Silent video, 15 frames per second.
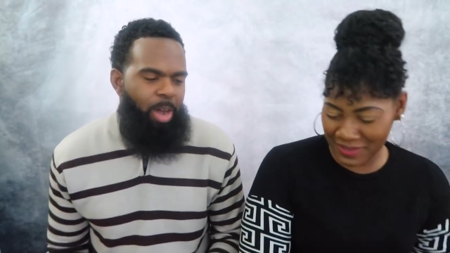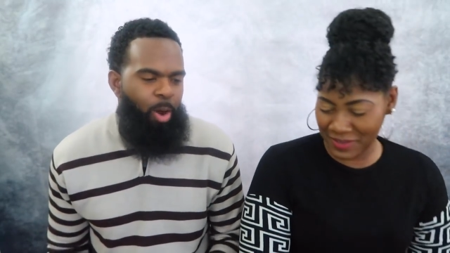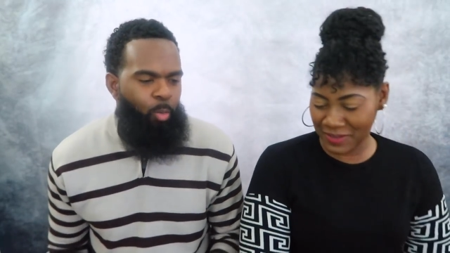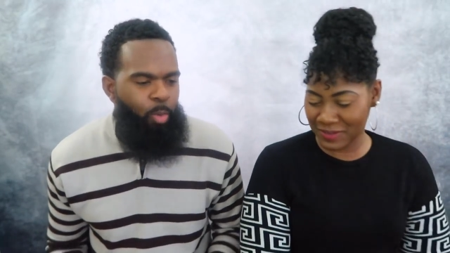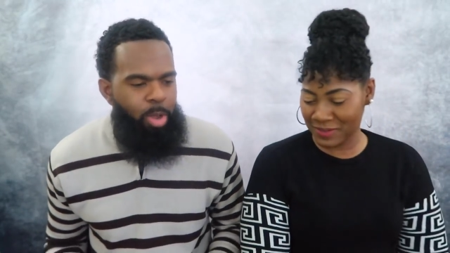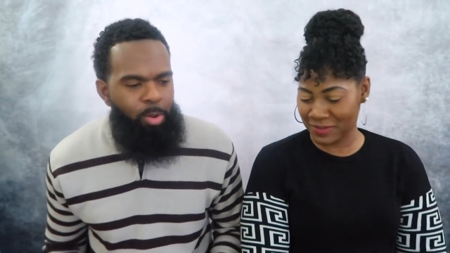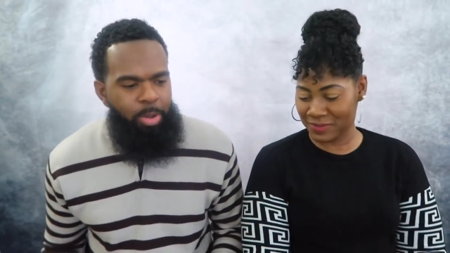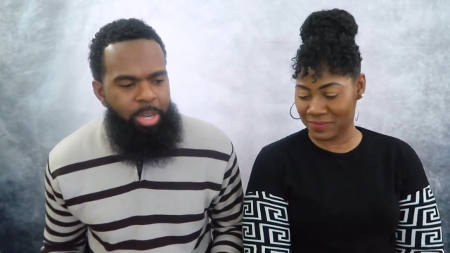
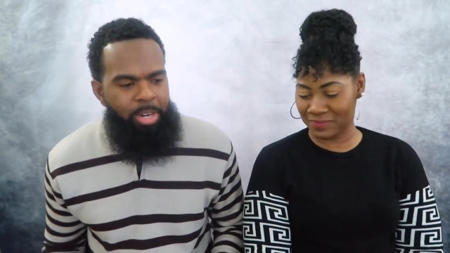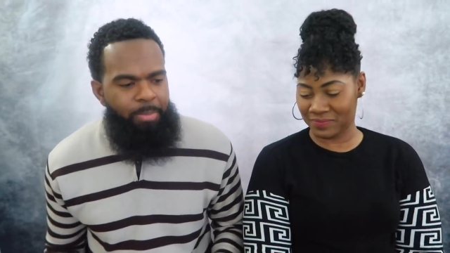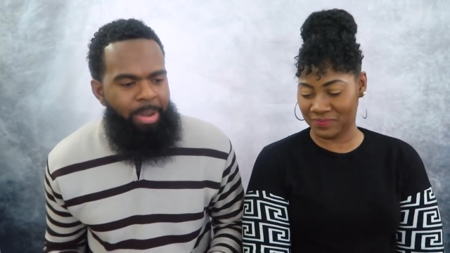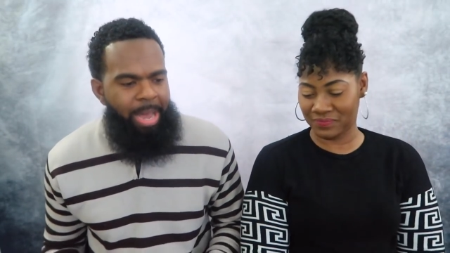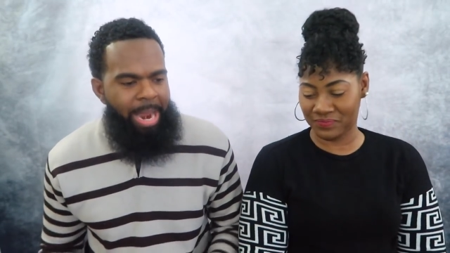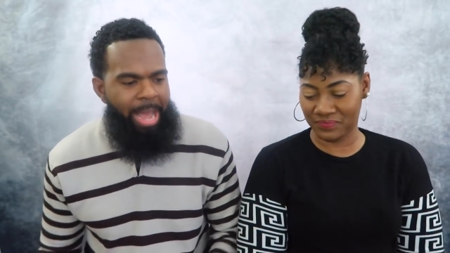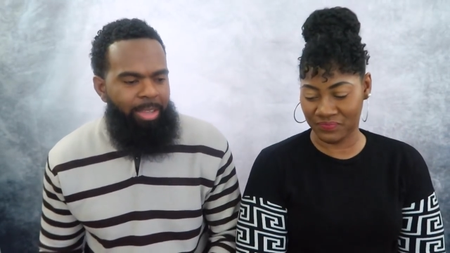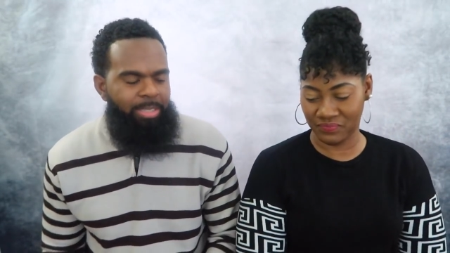Speaker 1: felt real good
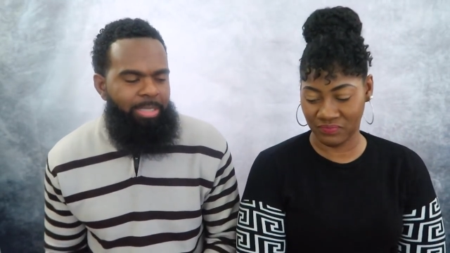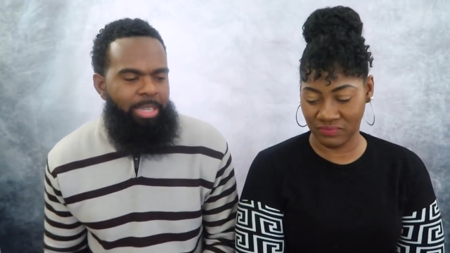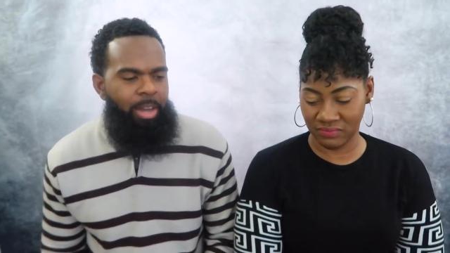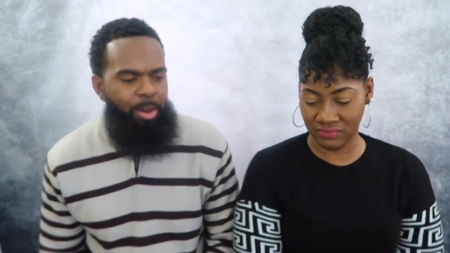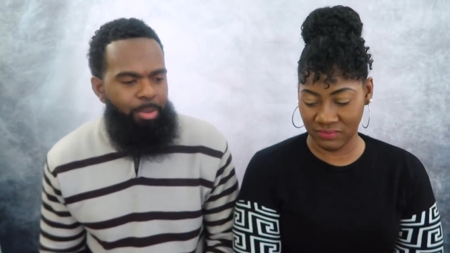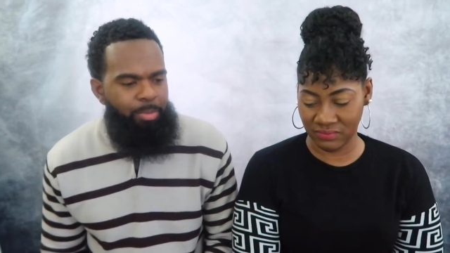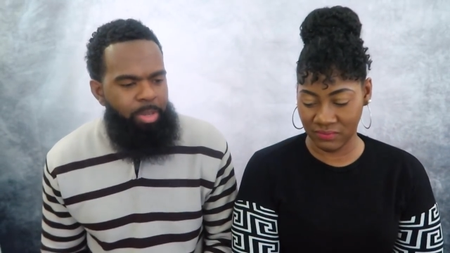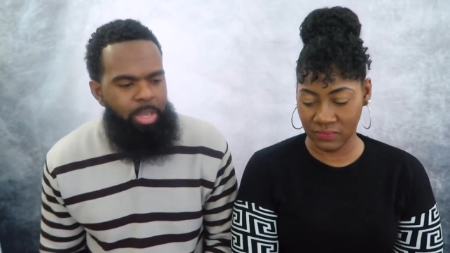about
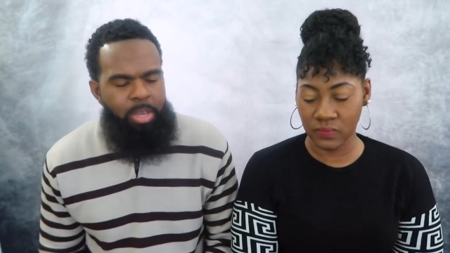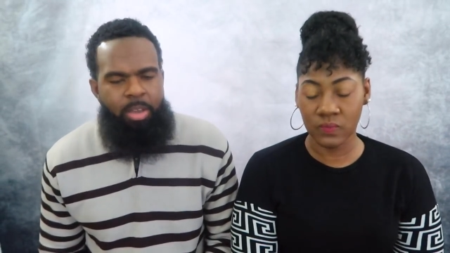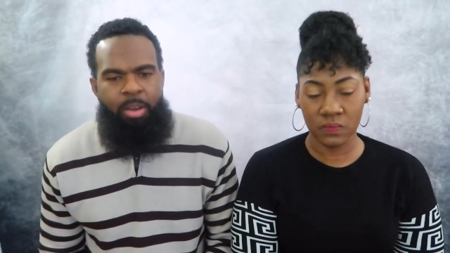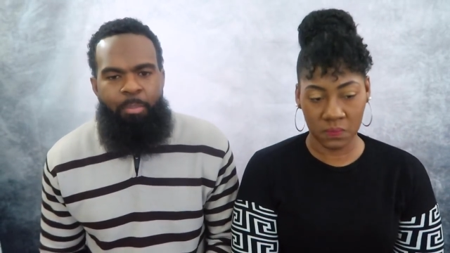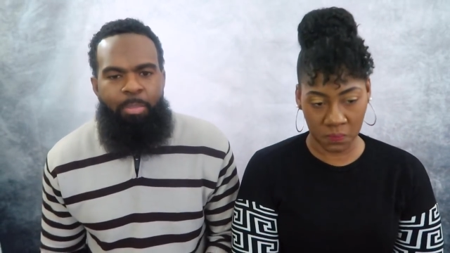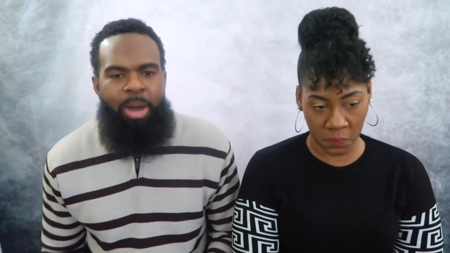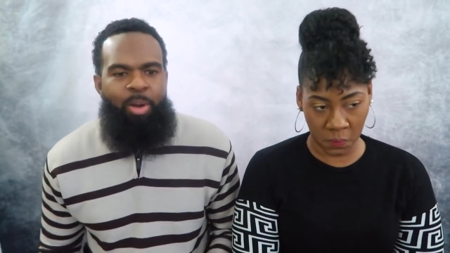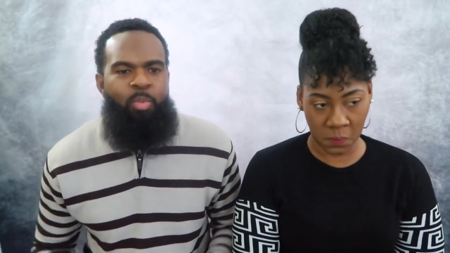ourselves,
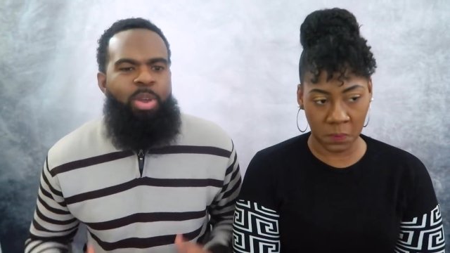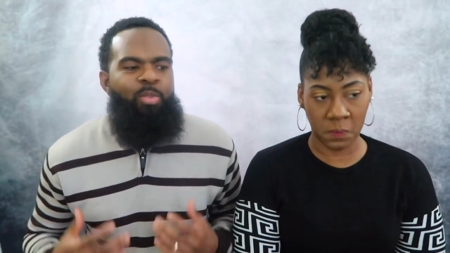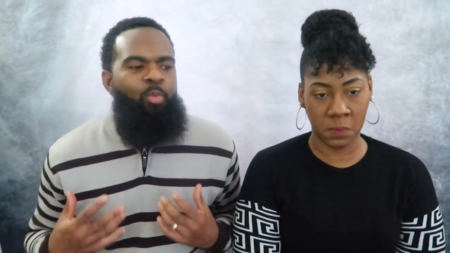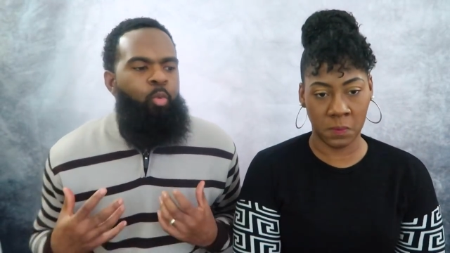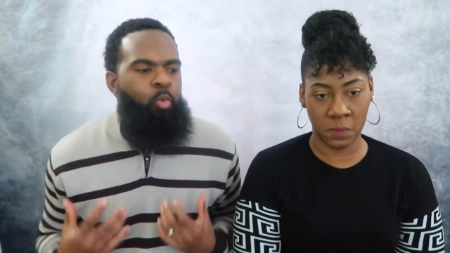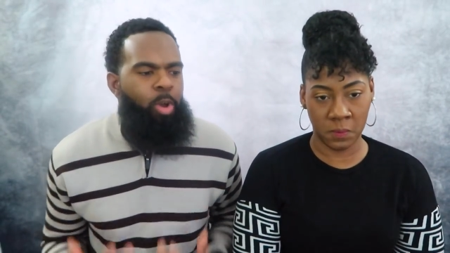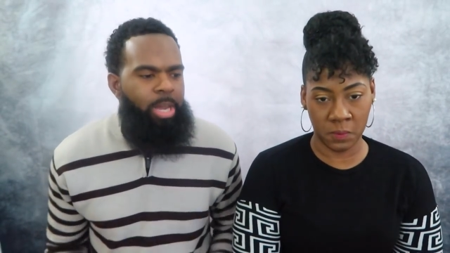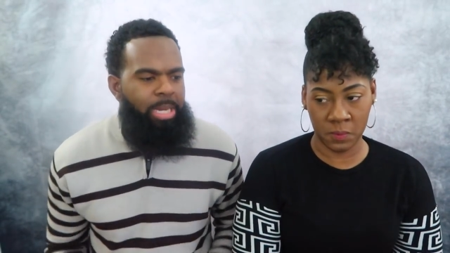but we
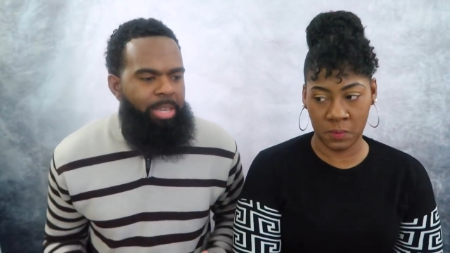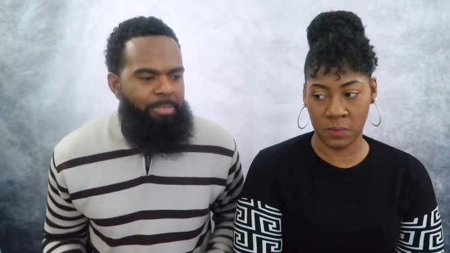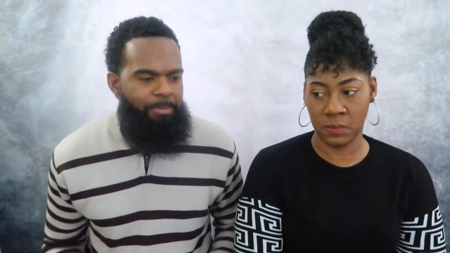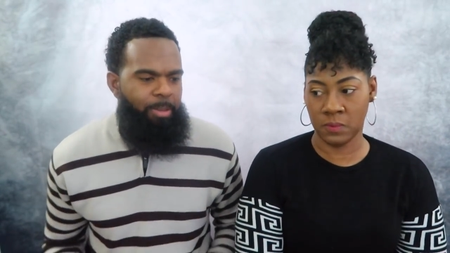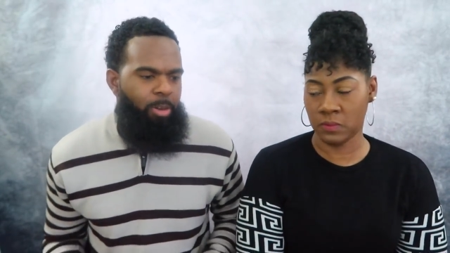really